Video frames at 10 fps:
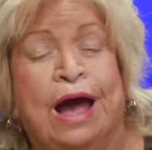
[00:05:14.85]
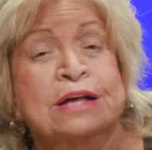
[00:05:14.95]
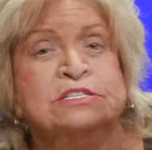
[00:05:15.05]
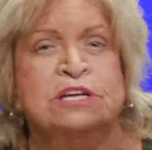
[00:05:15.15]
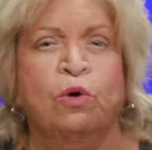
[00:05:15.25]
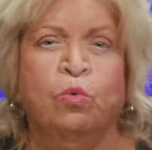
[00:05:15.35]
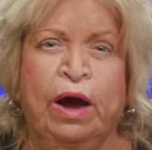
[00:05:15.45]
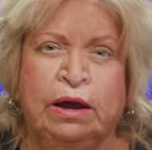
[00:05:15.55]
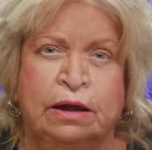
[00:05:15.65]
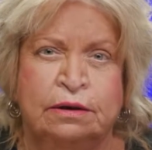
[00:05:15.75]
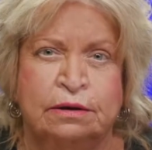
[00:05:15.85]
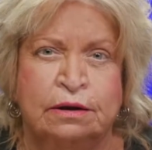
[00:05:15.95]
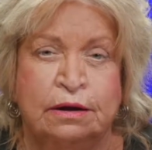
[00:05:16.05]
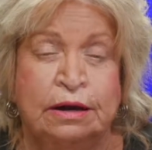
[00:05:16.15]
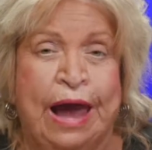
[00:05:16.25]
and so wicked.
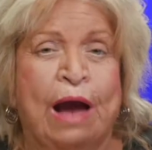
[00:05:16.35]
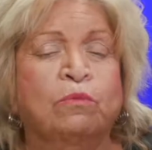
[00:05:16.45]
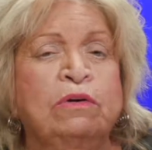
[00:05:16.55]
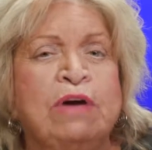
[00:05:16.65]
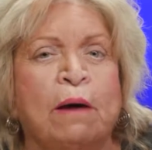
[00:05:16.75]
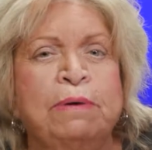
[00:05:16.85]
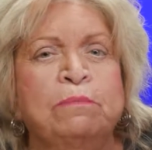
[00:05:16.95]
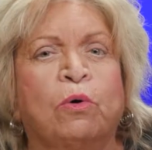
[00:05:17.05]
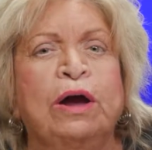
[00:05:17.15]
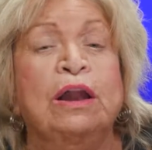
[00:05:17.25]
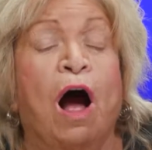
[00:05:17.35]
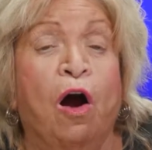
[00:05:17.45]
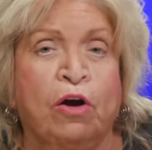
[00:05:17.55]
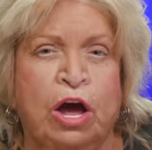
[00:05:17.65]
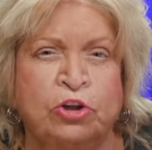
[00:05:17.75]
And we've got people in
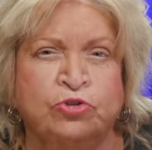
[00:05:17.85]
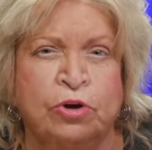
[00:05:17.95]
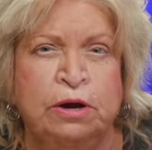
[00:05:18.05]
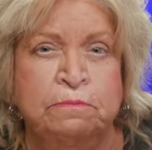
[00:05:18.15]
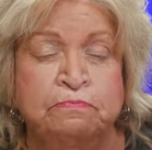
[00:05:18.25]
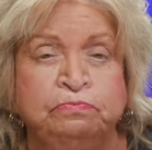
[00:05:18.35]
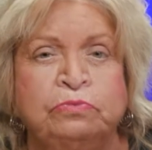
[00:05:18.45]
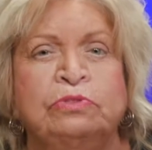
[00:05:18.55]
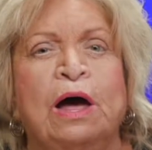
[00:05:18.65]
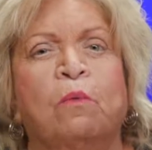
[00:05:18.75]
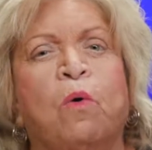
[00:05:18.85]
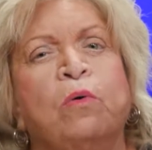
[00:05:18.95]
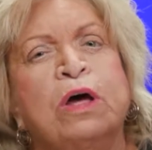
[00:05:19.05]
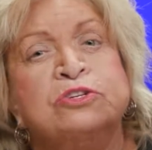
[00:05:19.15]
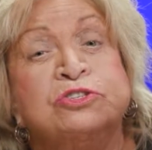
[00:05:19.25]
our country that
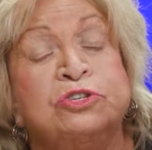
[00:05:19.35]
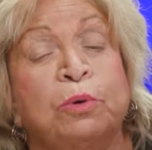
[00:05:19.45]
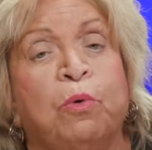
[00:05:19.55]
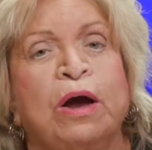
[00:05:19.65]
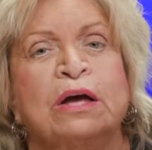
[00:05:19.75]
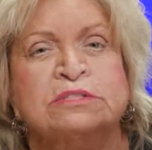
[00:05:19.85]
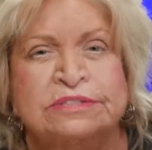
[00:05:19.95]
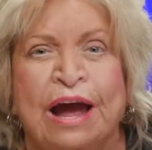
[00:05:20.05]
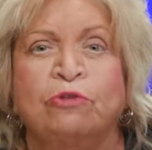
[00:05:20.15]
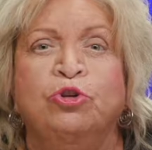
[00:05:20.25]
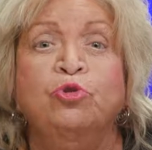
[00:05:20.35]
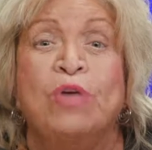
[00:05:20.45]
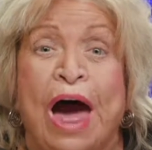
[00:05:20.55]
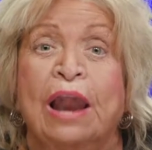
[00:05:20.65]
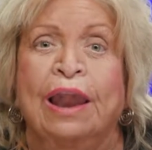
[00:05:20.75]
want us to bring us down to
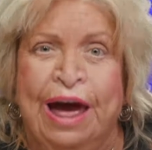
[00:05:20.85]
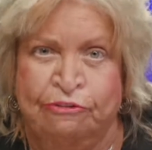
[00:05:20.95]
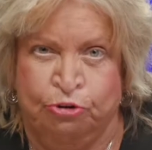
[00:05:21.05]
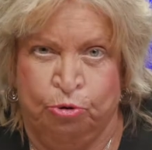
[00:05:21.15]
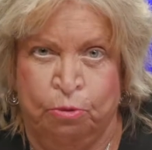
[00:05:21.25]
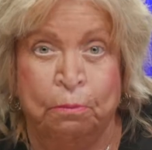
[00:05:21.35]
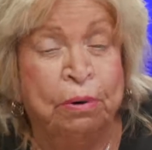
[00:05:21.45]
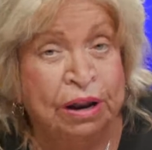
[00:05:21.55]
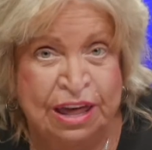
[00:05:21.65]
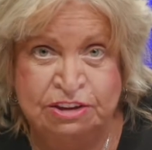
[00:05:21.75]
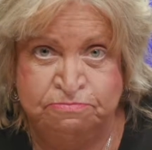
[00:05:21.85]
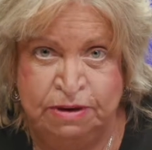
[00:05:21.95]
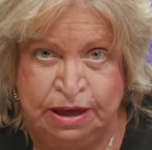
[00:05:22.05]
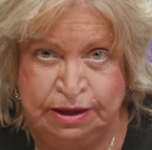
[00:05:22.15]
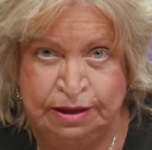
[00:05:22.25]
that level, believe
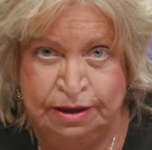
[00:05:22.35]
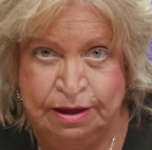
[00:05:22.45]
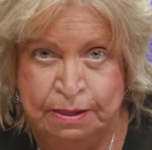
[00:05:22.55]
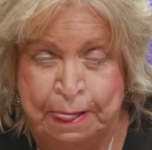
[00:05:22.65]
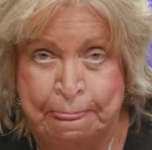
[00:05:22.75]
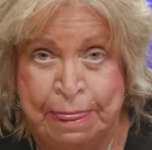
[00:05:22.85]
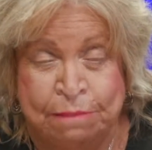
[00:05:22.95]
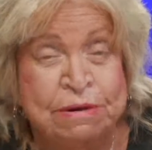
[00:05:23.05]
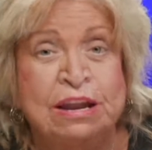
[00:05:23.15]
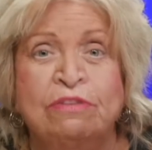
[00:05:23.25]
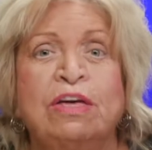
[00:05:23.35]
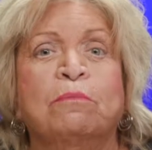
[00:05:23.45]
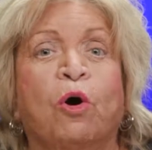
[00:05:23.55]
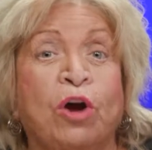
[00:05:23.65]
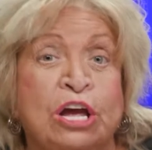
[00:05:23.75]
me. Many of
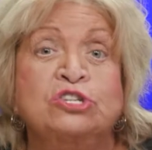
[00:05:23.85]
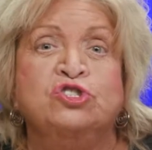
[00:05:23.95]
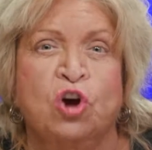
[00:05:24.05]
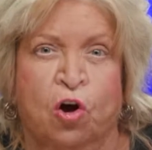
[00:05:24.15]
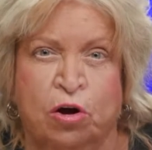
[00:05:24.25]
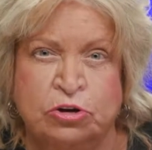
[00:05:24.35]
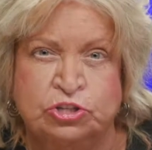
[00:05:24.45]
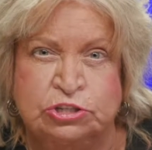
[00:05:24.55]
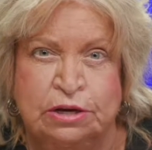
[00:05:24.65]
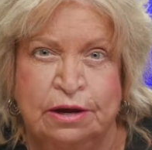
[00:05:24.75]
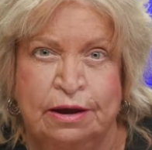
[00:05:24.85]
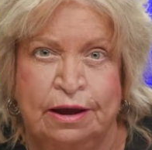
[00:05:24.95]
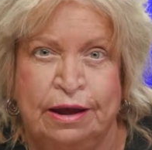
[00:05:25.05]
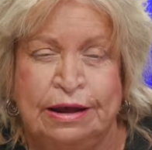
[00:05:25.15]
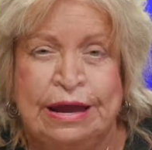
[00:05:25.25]
them are in charge.
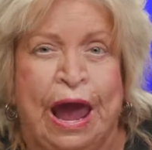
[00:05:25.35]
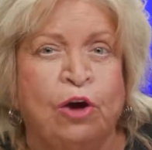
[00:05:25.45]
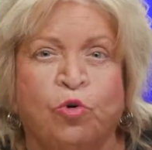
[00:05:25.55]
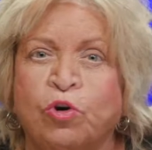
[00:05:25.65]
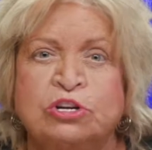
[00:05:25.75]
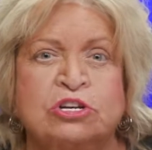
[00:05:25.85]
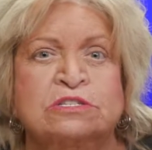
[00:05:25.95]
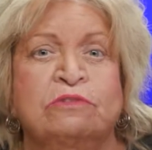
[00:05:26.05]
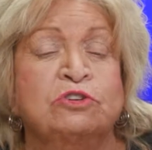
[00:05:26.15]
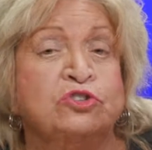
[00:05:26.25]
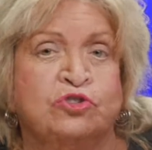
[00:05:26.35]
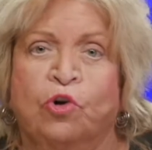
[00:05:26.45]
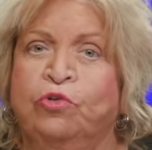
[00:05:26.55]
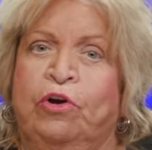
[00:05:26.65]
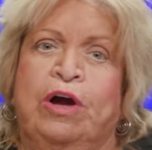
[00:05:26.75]
And Christians have just
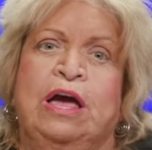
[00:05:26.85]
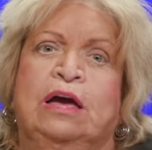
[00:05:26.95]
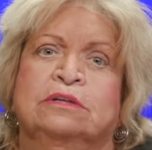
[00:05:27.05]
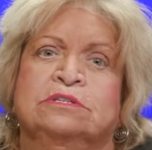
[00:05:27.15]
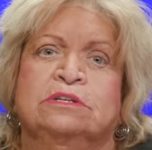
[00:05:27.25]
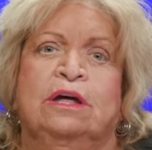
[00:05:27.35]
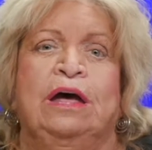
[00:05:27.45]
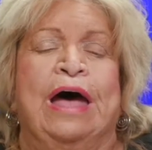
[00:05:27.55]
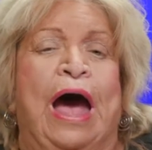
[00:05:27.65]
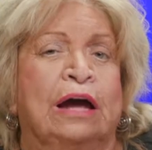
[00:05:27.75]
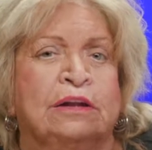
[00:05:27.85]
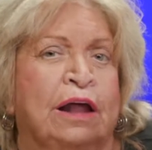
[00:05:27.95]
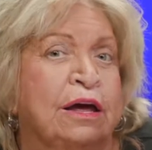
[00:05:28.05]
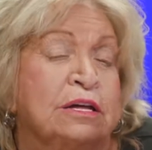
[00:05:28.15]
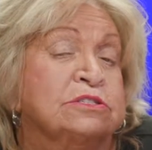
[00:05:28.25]
turned their heads and acted
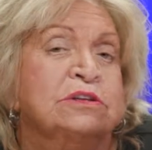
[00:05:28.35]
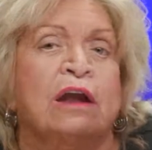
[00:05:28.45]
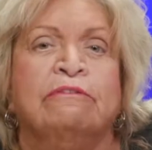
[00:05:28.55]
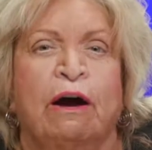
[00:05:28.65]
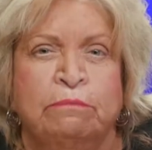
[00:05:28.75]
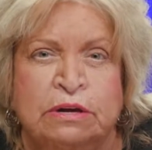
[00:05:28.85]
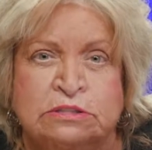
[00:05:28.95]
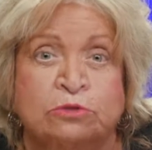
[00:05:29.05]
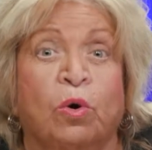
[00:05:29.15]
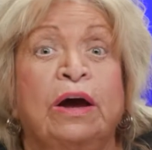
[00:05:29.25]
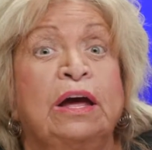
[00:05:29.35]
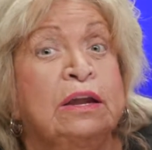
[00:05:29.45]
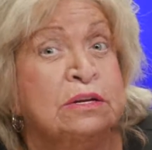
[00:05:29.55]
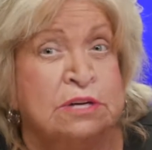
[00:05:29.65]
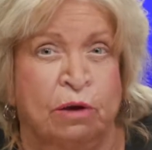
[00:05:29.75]
like it's none of our business. Well,
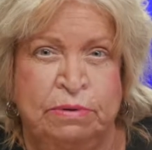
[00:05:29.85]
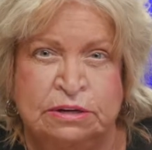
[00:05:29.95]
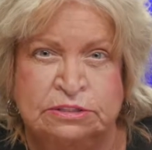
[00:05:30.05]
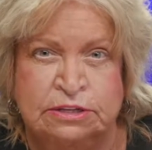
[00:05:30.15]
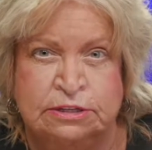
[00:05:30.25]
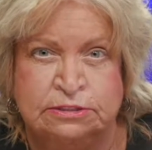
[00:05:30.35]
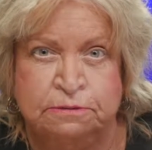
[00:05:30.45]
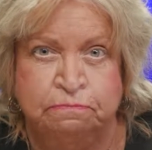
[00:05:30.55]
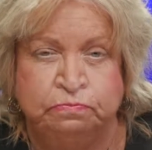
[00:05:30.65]
it is our business.